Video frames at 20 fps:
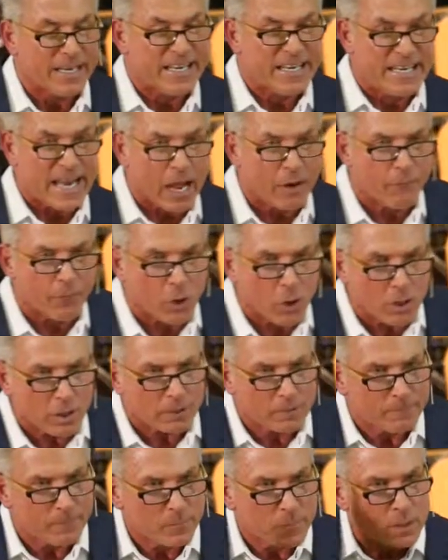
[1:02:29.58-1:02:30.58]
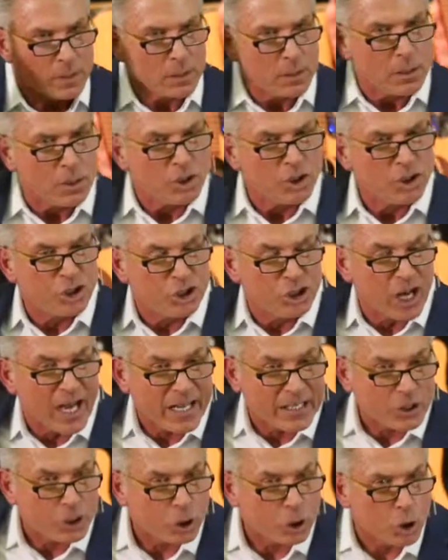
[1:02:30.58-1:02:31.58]
Devil,
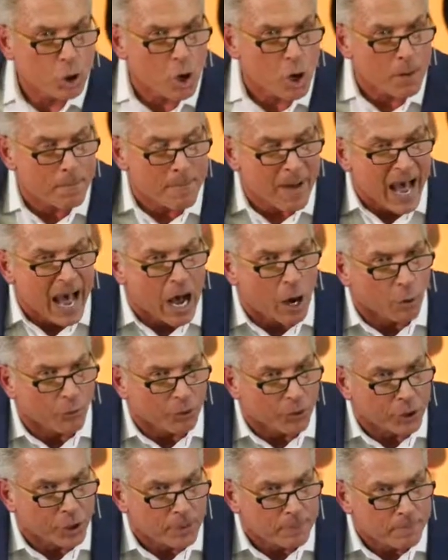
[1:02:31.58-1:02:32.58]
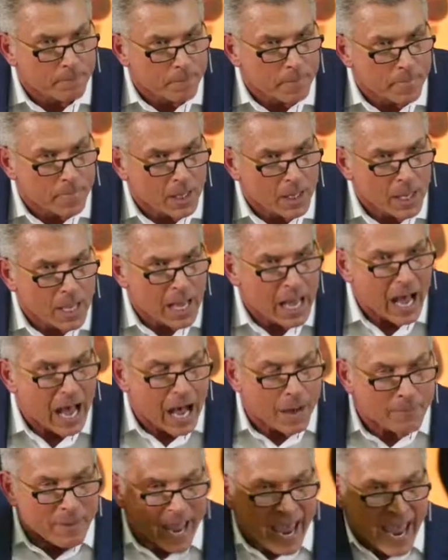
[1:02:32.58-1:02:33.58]
shut your mouth.
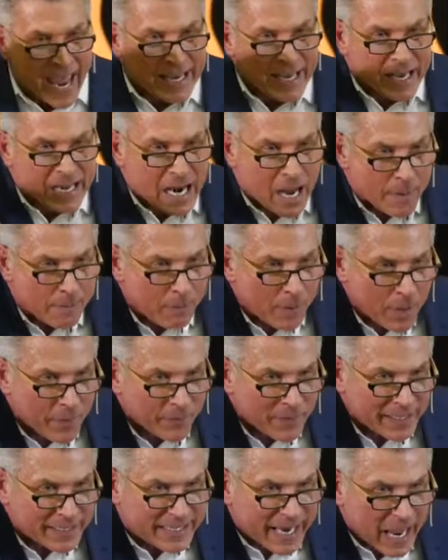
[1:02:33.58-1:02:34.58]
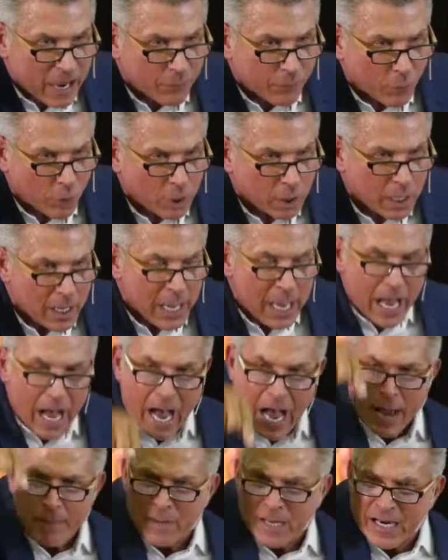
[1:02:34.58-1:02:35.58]
I'm hanging up on the devil.
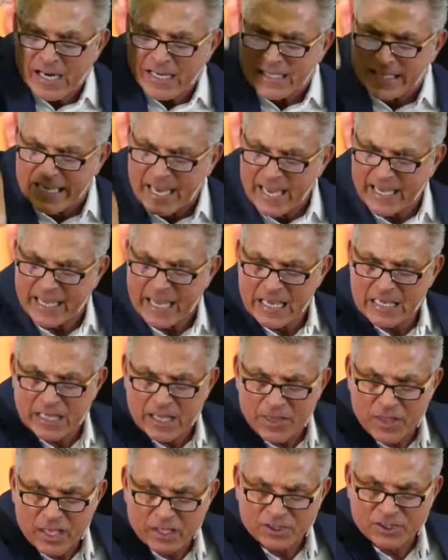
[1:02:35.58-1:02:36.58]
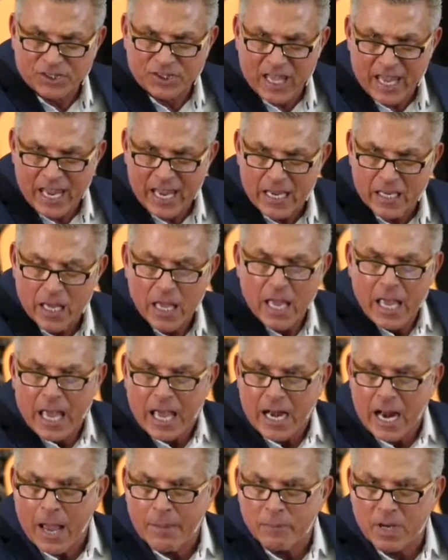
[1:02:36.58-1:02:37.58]
I'm going to dig into this thing
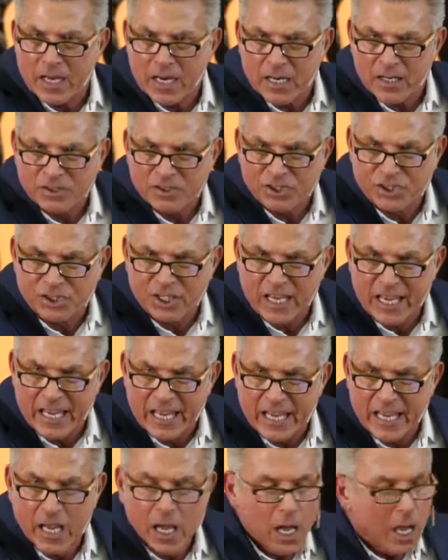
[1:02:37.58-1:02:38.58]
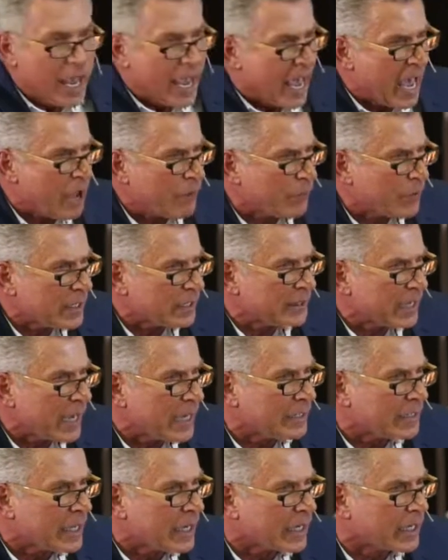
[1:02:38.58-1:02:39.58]
and I'm going to see
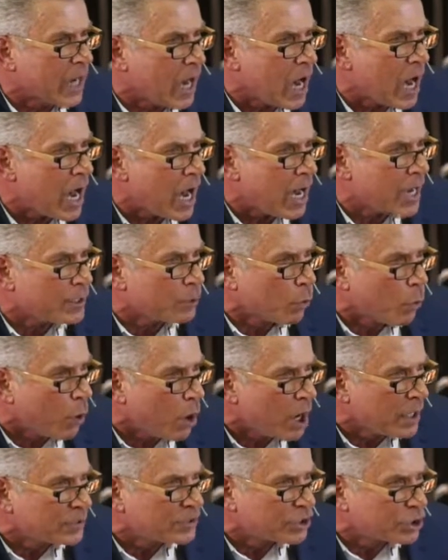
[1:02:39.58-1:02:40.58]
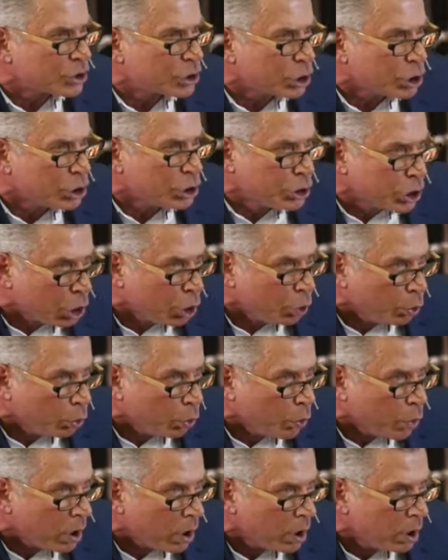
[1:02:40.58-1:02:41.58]
everything that God wants to
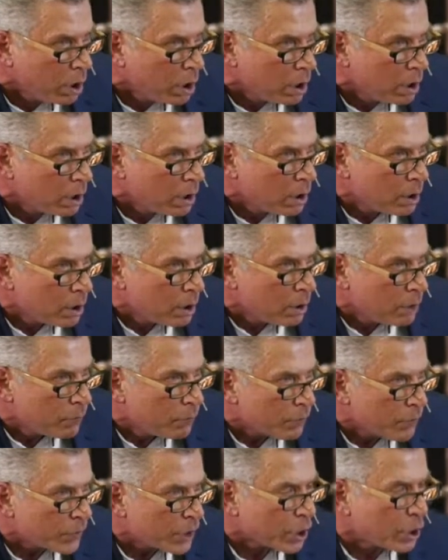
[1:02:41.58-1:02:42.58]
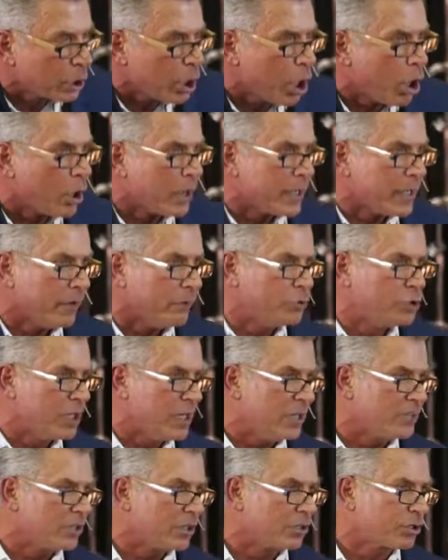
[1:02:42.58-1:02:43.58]
do for the glory of
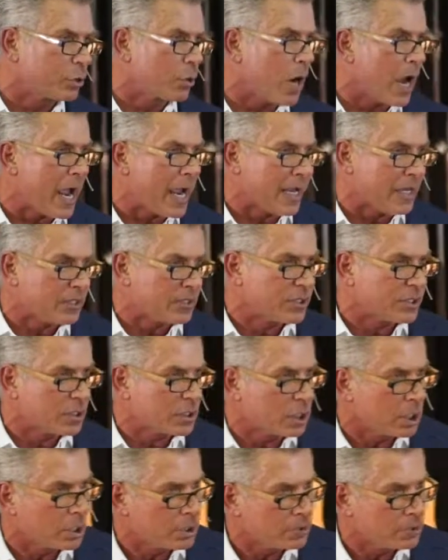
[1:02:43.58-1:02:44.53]
Jesus Christ.